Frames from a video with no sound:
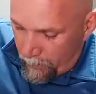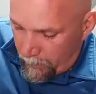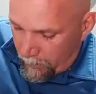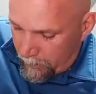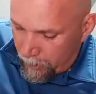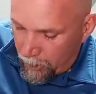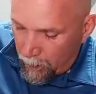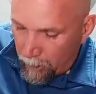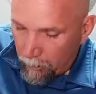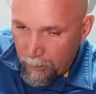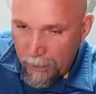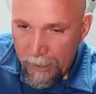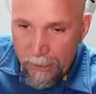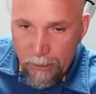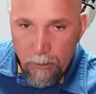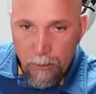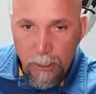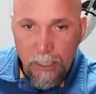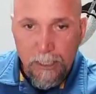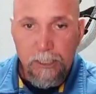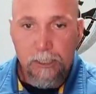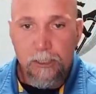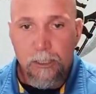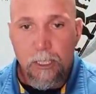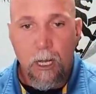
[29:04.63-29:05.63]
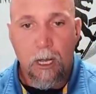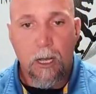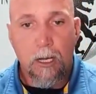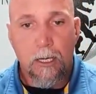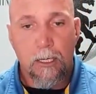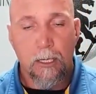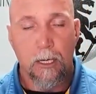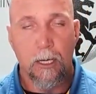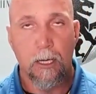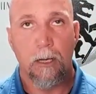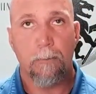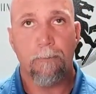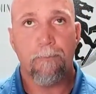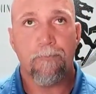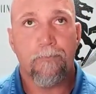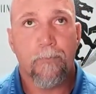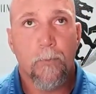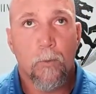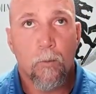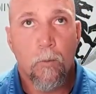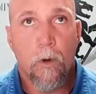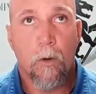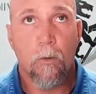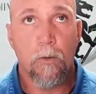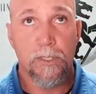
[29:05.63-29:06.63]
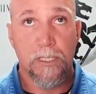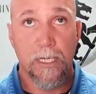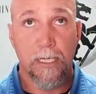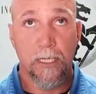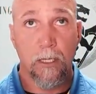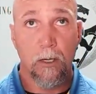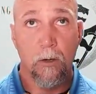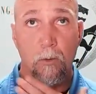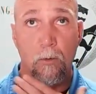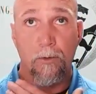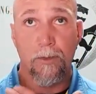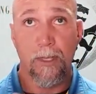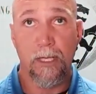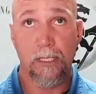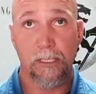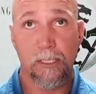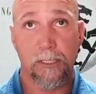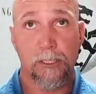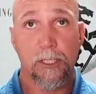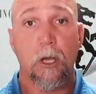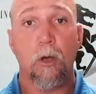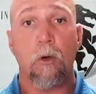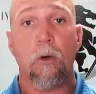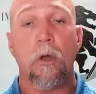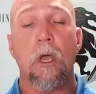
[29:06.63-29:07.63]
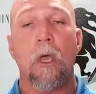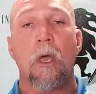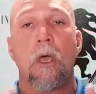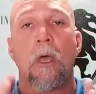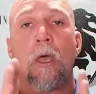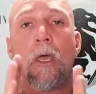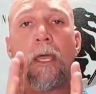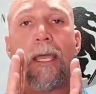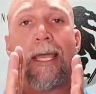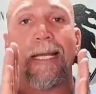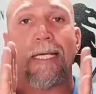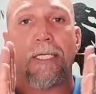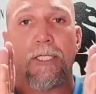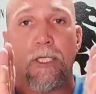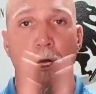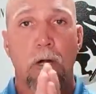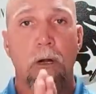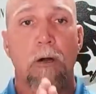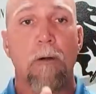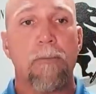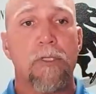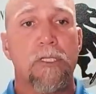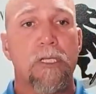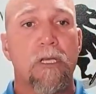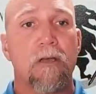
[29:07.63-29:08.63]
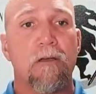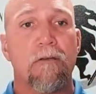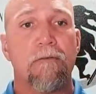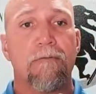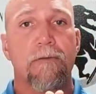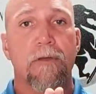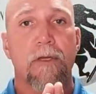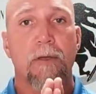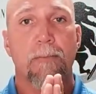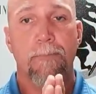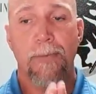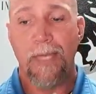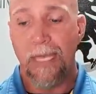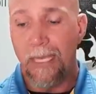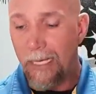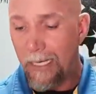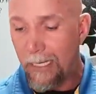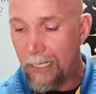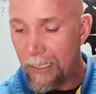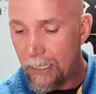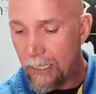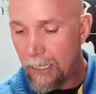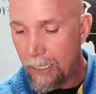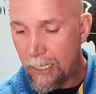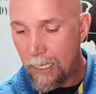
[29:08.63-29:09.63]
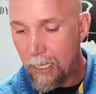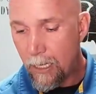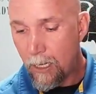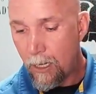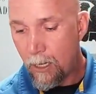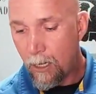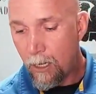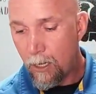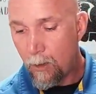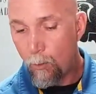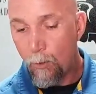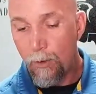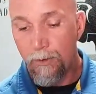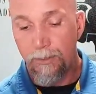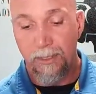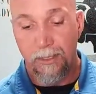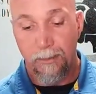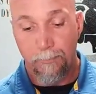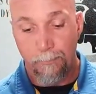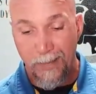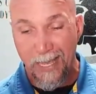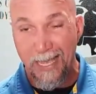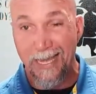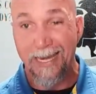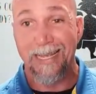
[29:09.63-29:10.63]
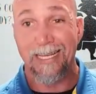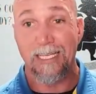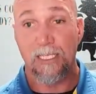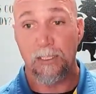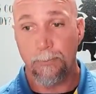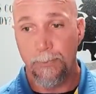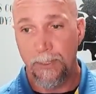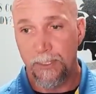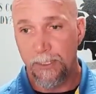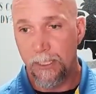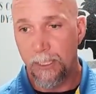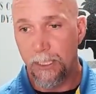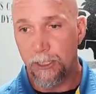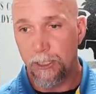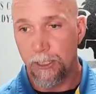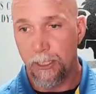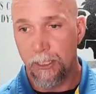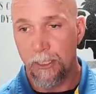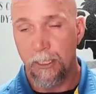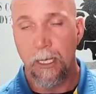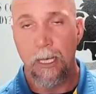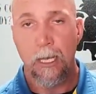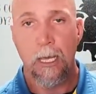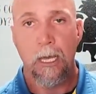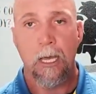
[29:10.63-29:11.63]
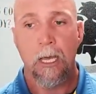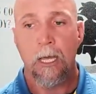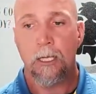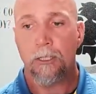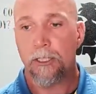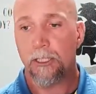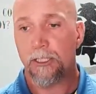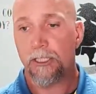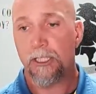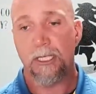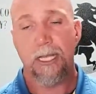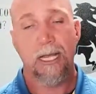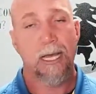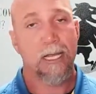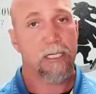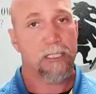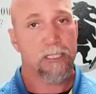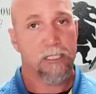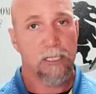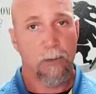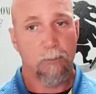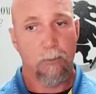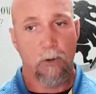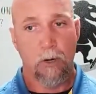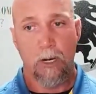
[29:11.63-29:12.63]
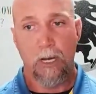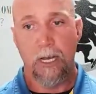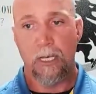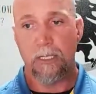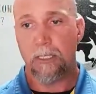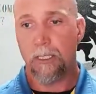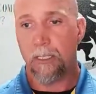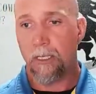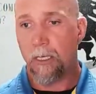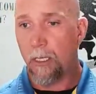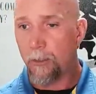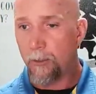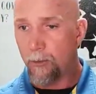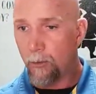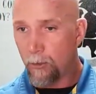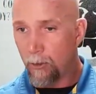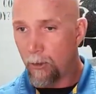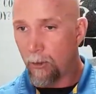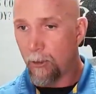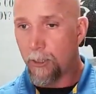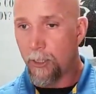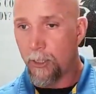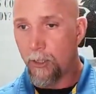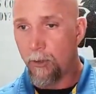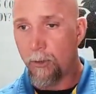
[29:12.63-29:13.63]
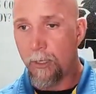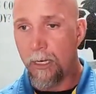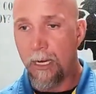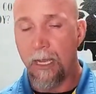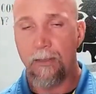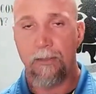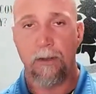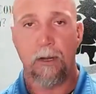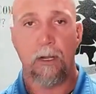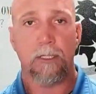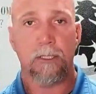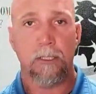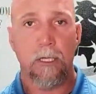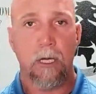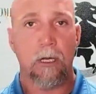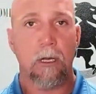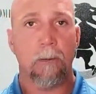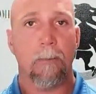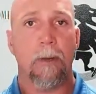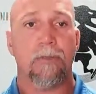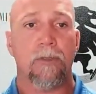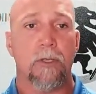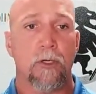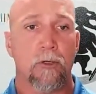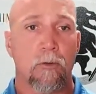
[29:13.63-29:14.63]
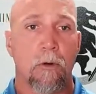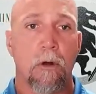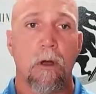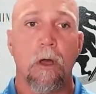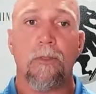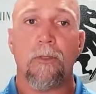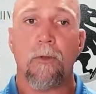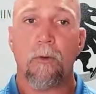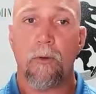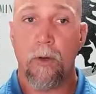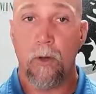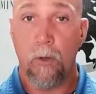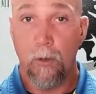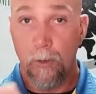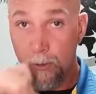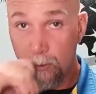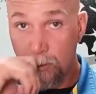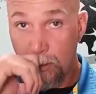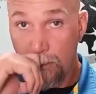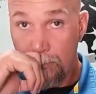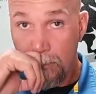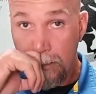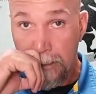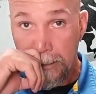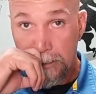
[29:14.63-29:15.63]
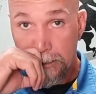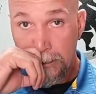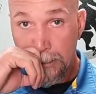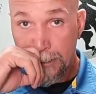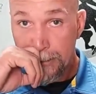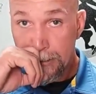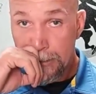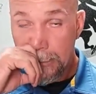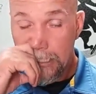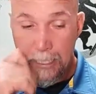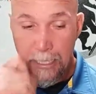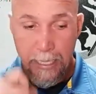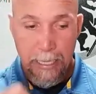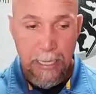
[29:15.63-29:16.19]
So let's talk. Where was I going with this? So in terms of competing with the Appendix position, just to kind of summarize, and then I'll do a little Q&A, and then I'll talk about the draw and the reholstery process.